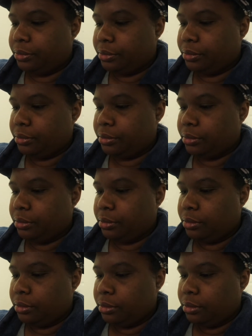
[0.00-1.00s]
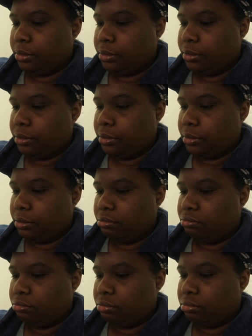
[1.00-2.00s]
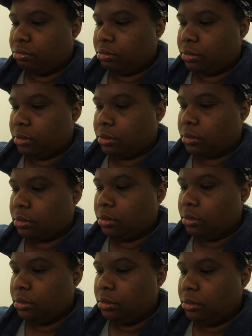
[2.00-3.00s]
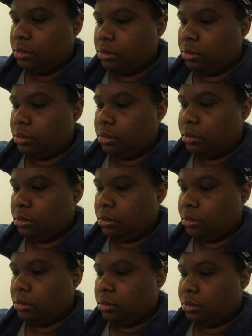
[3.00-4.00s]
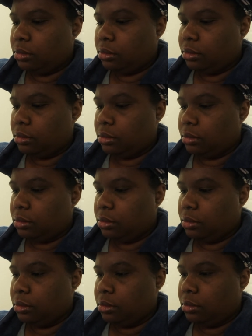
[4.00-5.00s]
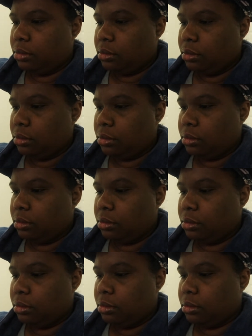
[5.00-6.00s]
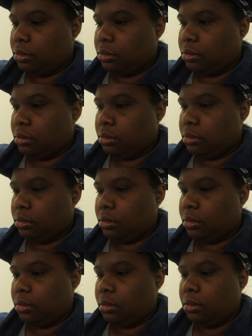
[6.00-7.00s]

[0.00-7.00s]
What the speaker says: Nothing is said.